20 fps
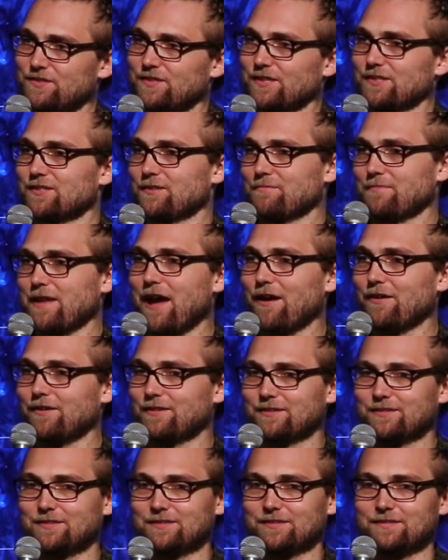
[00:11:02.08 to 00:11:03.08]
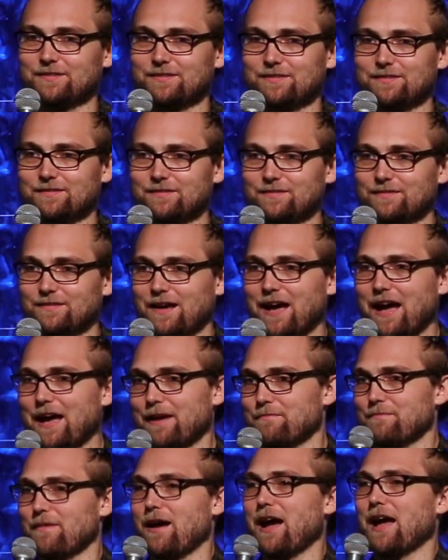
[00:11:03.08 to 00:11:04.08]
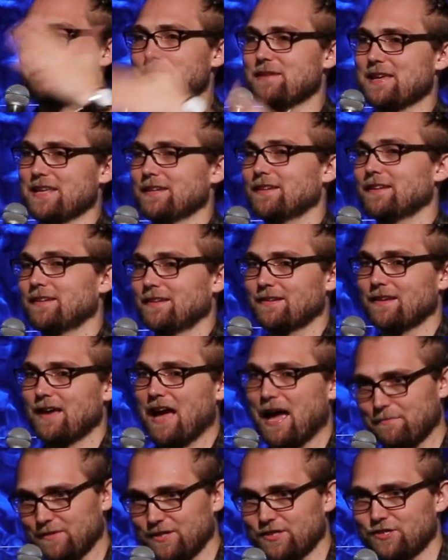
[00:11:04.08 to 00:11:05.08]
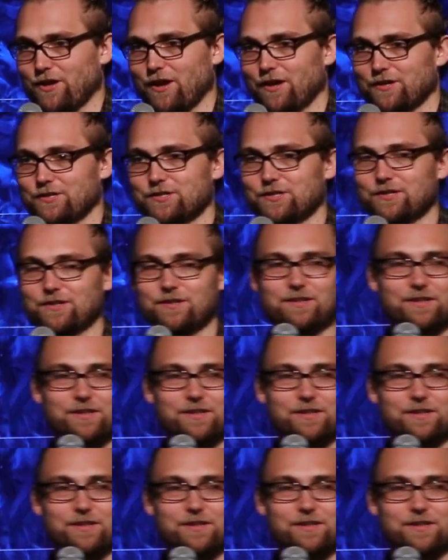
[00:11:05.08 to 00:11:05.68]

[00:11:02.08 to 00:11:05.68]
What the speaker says: the system now. I'm in charge.